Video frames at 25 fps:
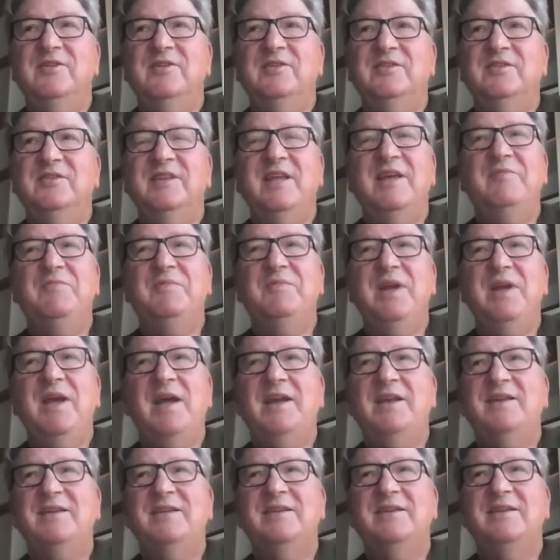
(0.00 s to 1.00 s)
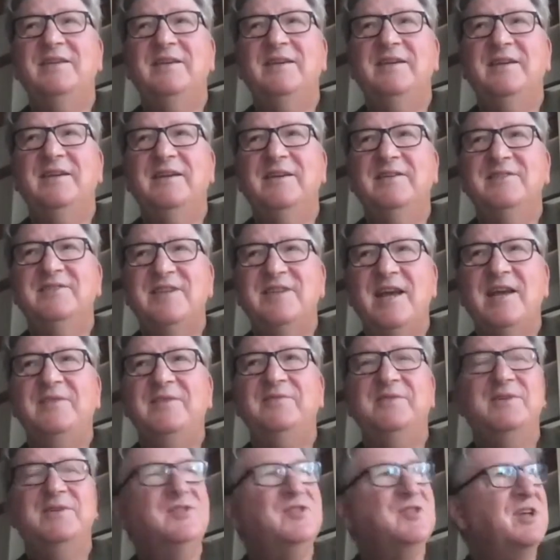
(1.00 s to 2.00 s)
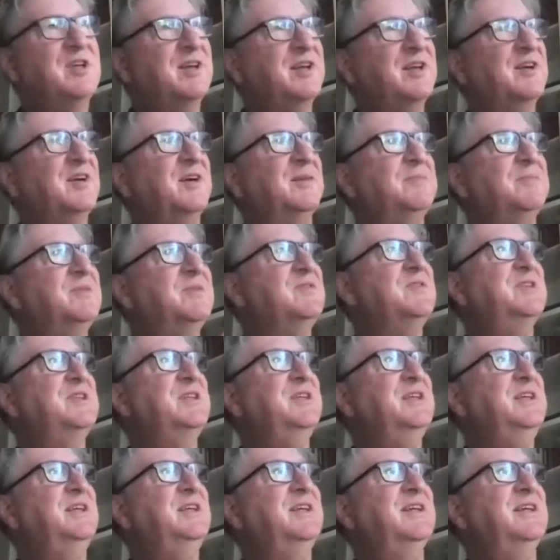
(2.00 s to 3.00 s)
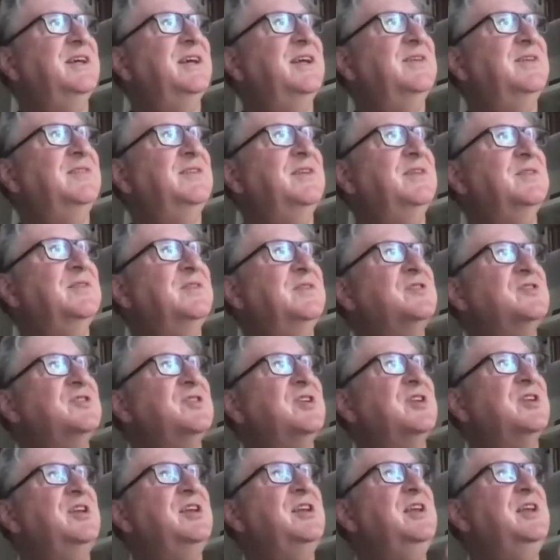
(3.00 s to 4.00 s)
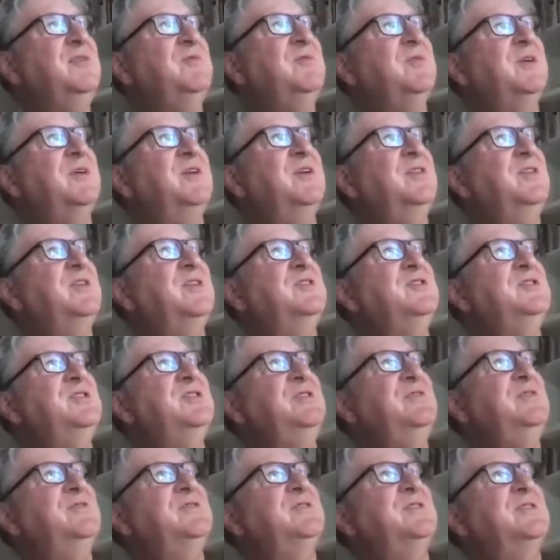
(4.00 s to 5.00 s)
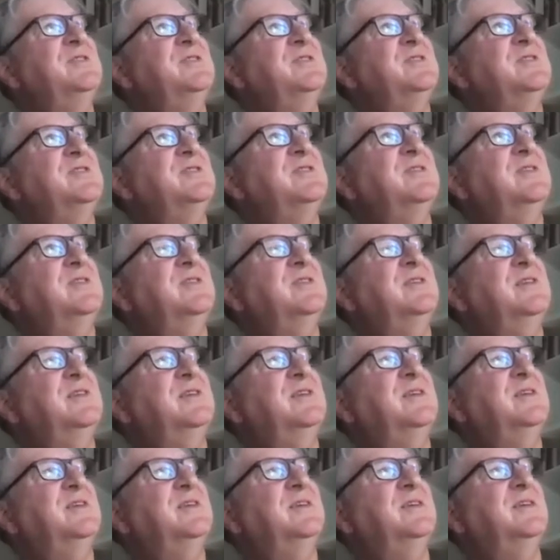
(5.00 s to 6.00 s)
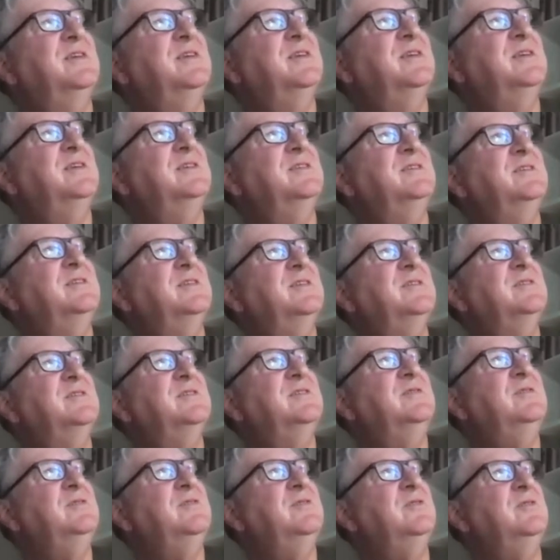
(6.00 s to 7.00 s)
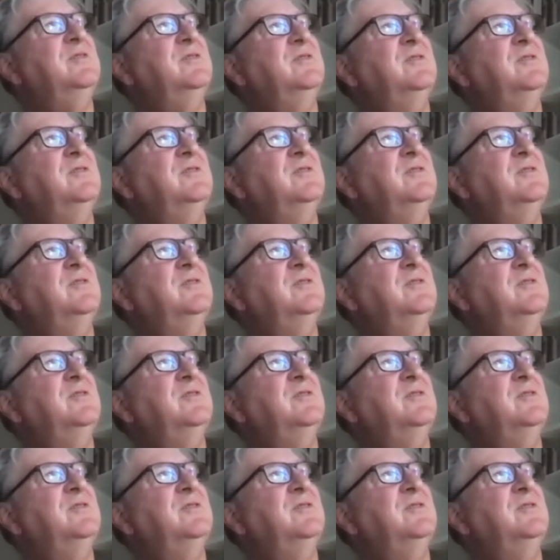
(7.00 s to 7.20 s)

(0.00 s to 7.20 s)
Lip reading: then we had a sandwich and a cup of tea. And suddenly one of the chiefs says, he says, you know,